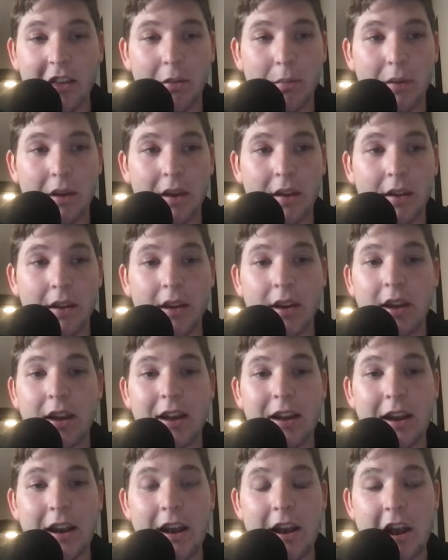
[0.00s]
has been
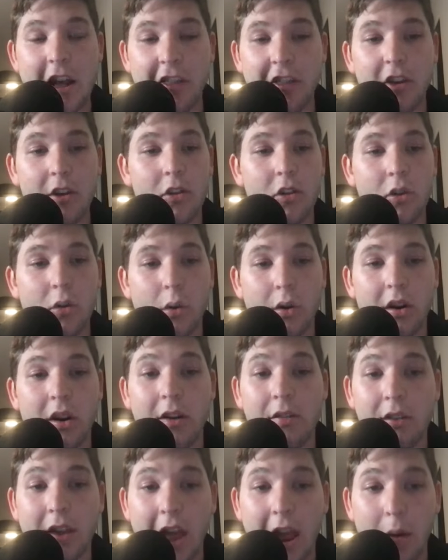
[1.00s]
nothing short
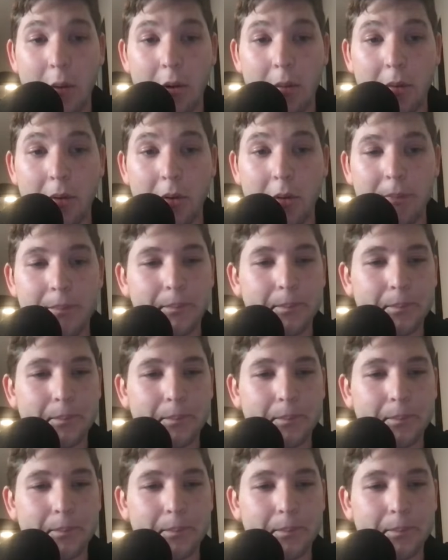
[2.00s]
of terrible.